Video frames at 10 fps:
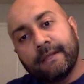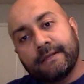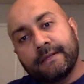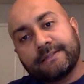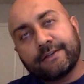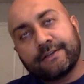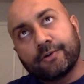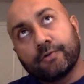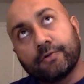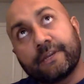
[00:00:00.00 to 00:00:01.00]

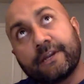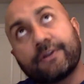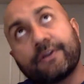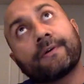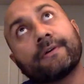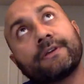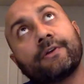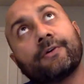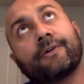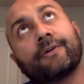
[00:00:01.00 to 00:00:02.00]
So
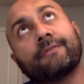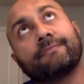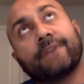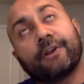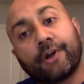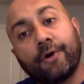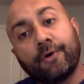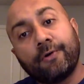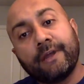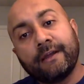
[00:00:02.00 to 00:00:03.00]
your
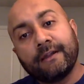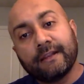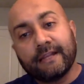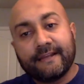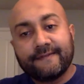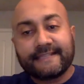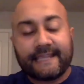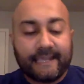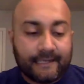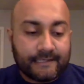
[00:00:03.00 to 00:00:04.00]
code lives
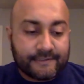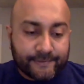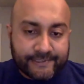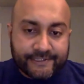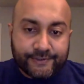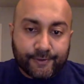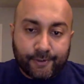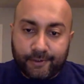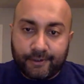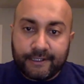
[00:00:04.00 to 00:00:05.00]
in source
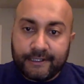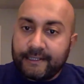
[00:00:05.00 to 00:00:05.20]
control.